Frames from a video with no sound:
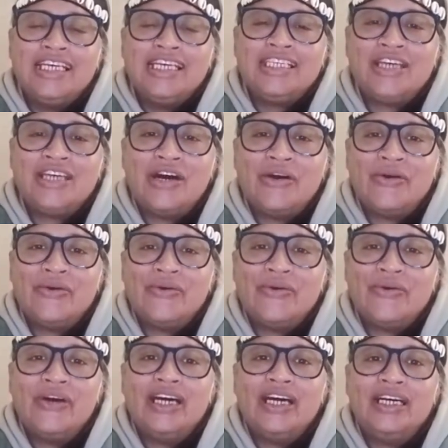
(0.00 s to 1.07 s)
So
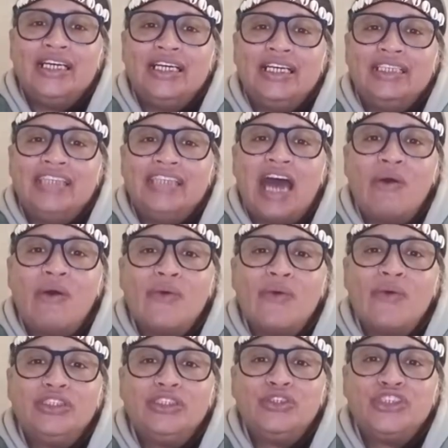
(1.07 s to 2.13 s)
now I
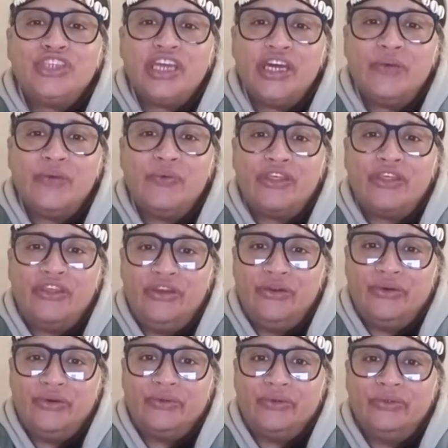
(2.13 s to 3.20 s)
want to share with
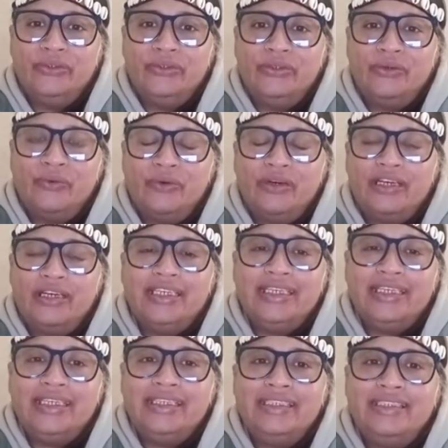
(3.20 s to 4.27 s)
you
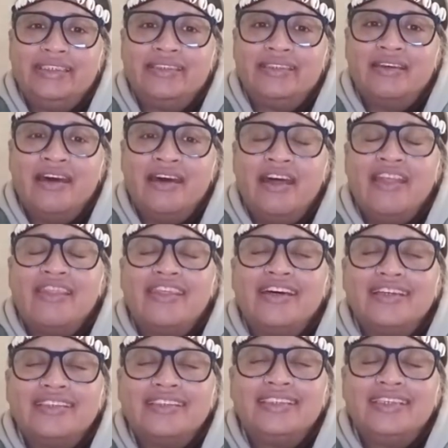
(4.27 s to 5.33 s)
is
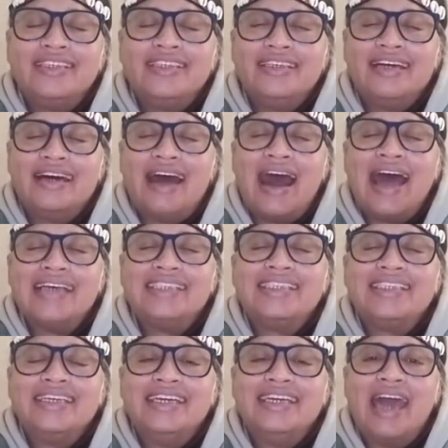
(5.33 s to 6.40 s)
this I
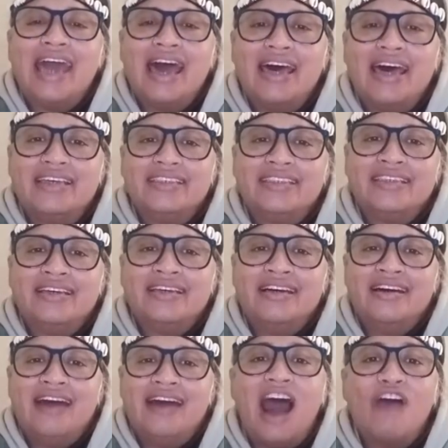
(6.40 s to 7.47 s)
see as
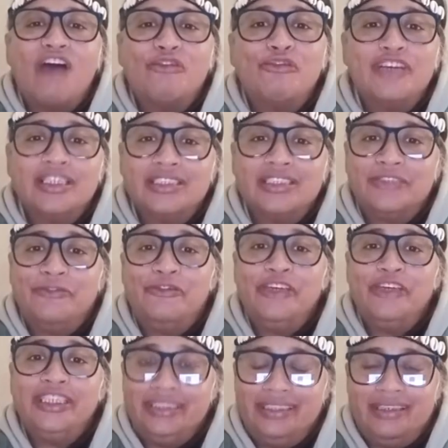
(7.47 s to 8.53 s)
our first
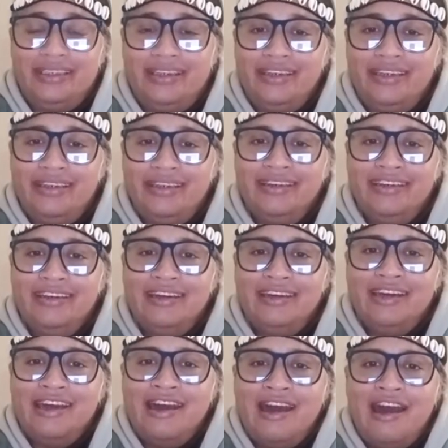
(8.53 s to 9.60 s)
victory,
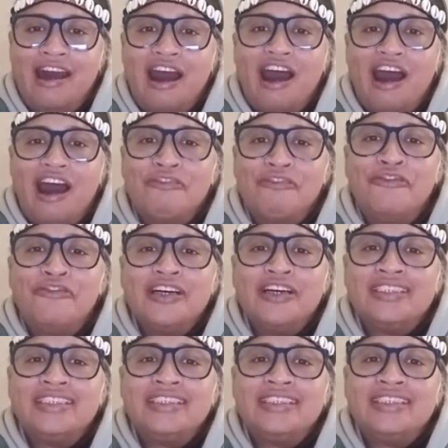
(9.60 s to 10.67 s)
our
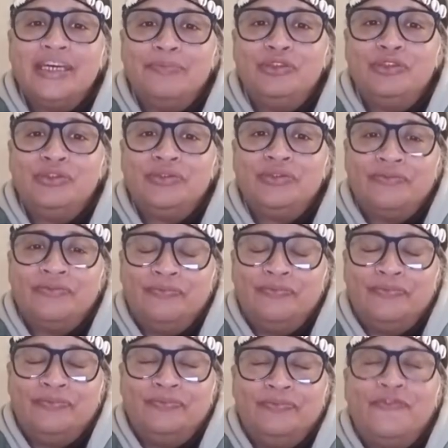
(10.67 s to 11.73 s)
first step
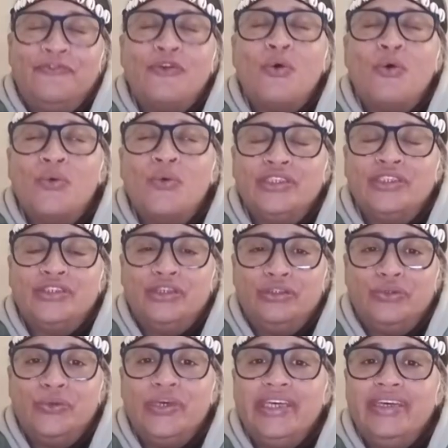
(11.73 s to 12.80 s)
forward
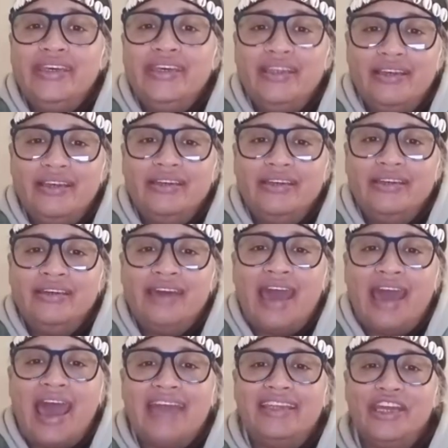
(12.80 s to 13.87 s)
to healing
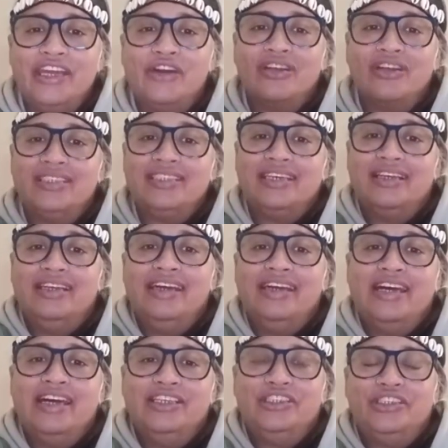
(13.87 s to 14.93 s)
and
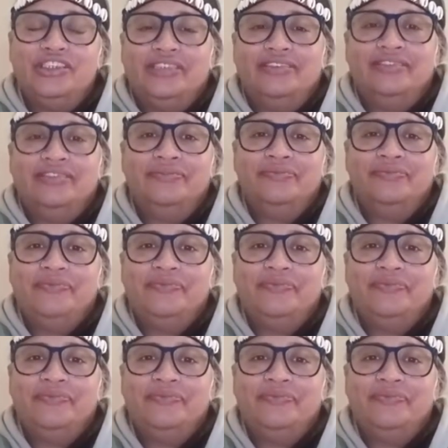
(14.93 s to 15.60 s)
reconciliation.